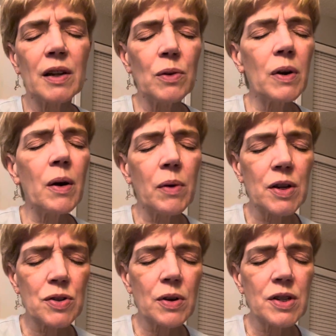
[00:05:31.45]
Lord, I want
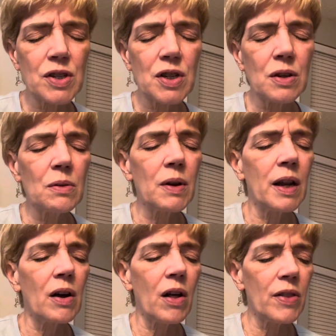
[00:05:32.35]
to trust you in
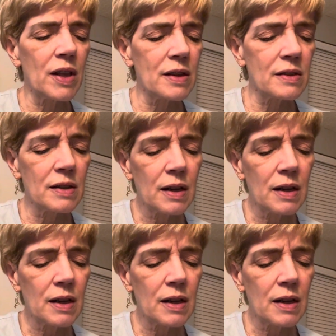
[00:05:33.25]
all this.